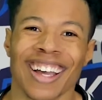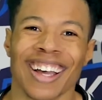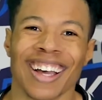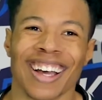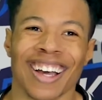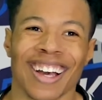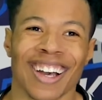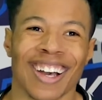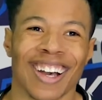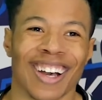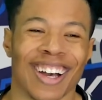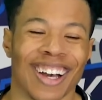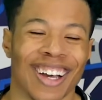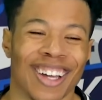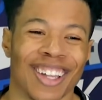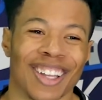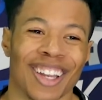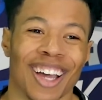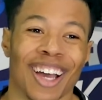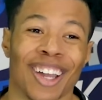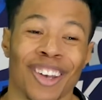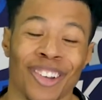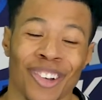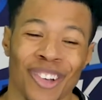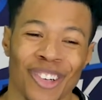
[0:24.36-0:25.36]

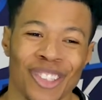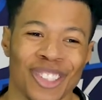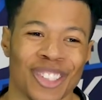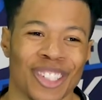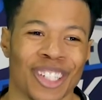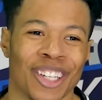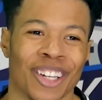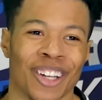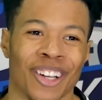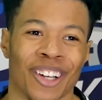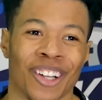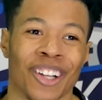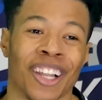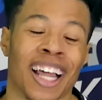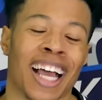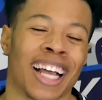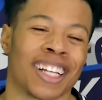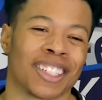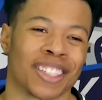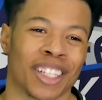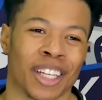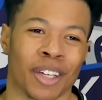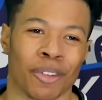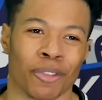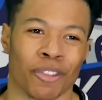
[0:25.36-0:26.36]
I noticed it
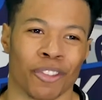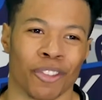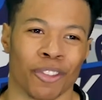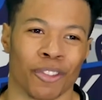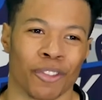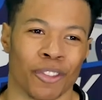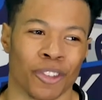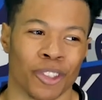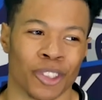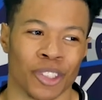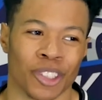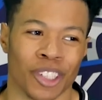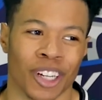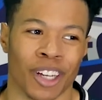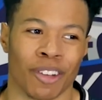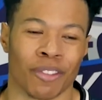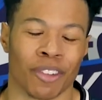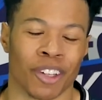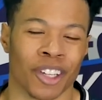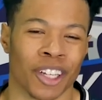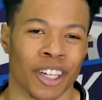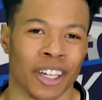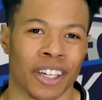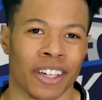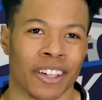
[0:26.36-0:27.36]
last game for the first time.
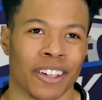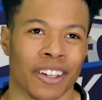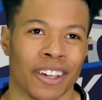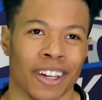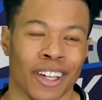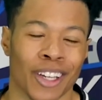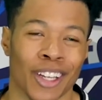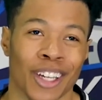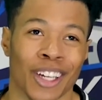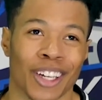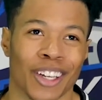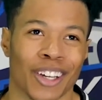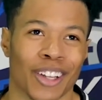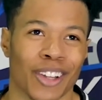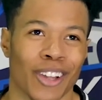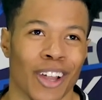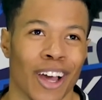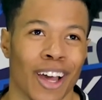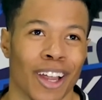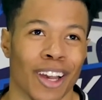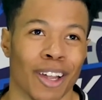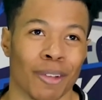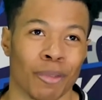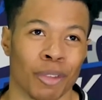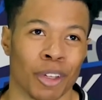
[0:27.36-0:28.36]
I like it. I like it a
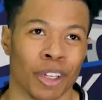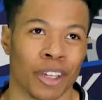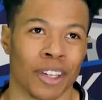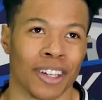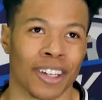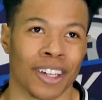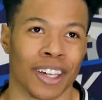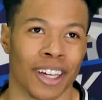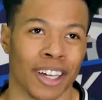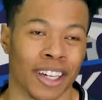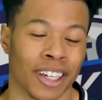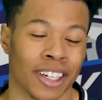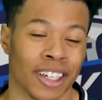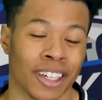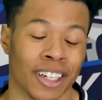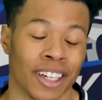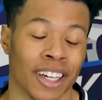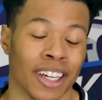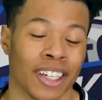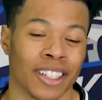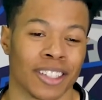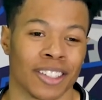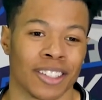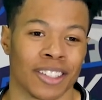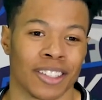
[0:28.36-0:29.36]
lot. I mean, I
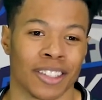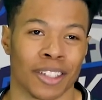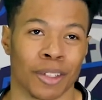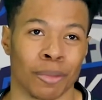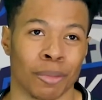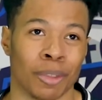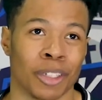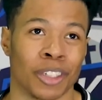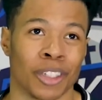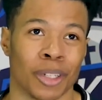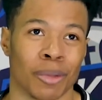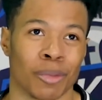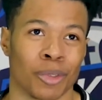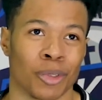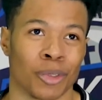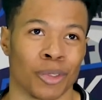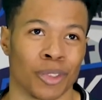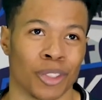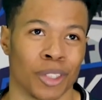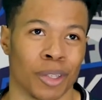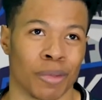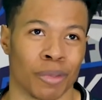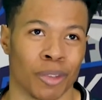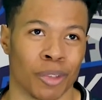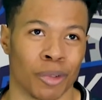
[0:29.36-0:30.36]
guess it means I'm doing
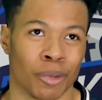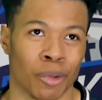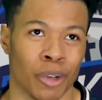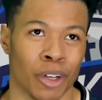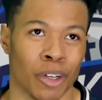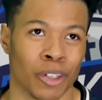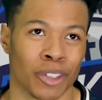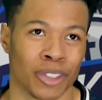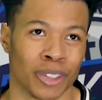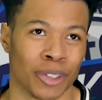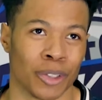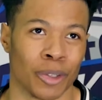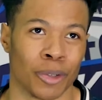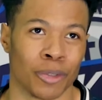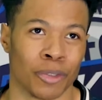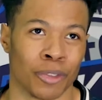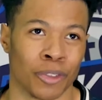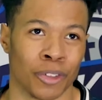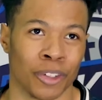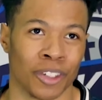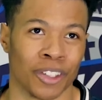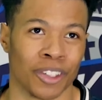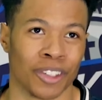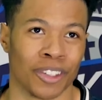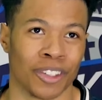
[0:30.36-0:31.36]
something well, so
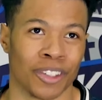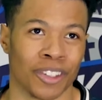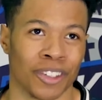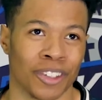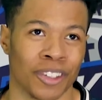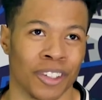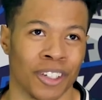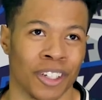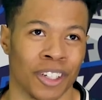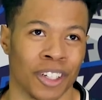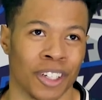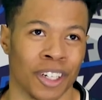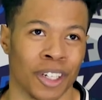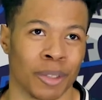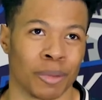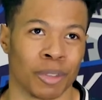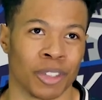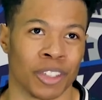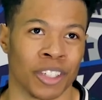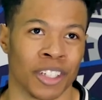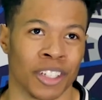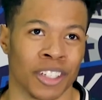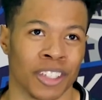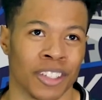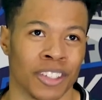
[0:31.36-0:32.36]
hopefully the nickname
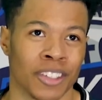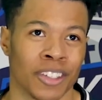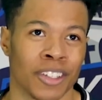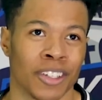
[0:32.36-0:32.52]
sticks.